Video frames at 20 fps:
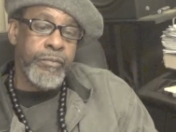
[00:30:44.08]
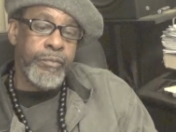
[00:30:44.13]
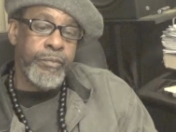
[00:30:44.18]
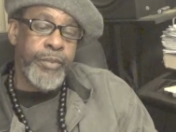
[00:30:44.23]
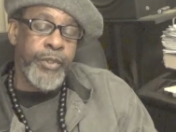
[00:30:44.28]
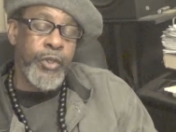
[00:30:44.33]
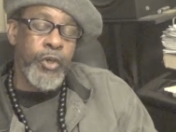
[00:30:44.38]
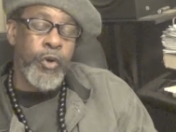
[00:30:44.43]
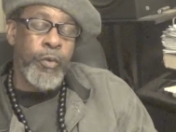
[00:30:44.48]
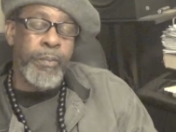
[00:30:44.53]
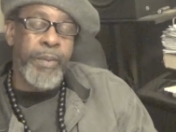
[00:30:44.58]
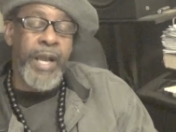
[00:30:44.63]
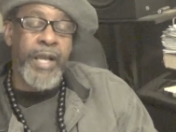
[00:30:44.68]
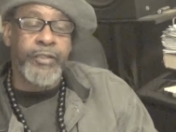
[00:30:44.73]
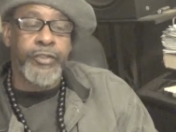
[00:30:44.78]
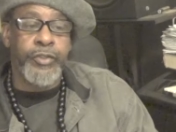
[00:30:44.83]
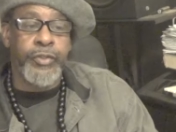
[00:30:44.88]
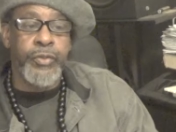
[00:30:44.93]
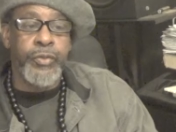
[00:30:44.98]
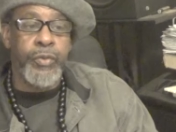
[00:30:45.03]
P.O.
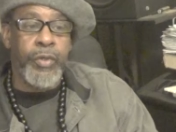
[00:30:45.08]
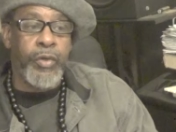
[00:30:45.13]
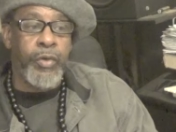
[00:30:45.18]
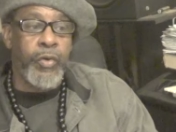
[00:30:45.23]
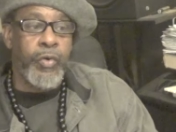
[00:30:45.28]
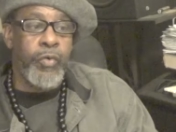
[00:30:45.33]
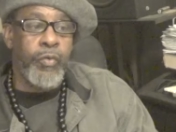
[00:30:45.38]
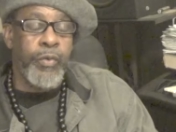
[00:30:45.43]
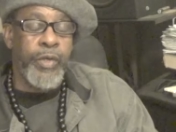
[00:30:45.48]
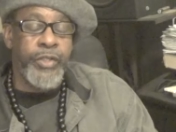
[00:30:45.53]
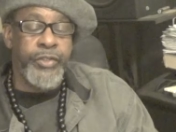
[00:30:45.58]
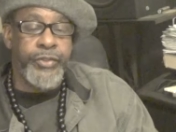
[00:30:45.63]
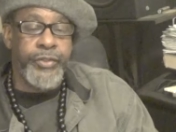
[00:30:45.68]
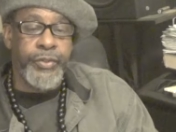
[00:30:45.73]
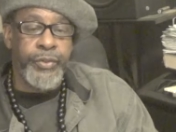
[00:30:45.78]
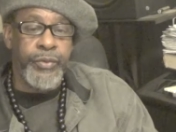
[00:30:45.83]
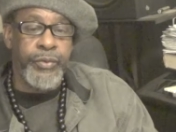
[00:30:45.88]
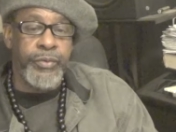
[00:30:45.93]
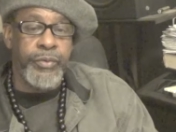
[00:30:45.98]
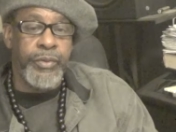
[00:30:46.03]
Box
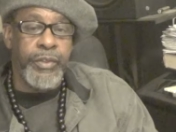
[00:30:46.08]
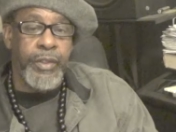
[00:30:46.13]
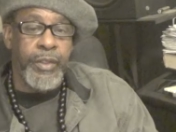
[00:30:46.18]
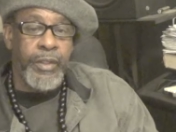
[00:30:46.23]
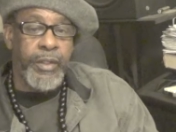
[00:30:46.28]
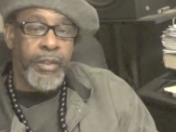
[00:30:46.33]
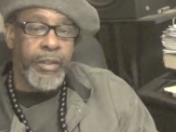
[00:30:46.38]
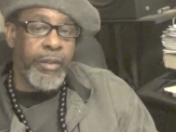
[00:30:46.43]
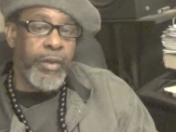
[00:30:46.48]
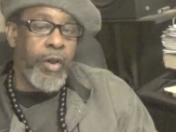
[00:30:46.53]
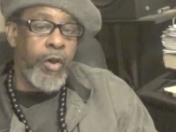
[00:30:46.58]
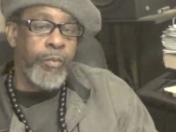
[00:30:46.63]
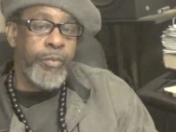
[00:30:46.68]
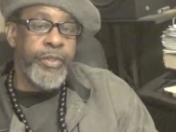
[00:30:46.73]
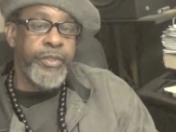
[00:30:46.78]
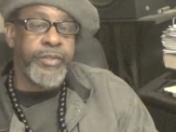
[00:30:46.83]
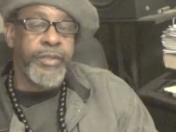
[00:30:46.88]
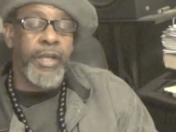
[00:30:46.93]
20012, Long Beach,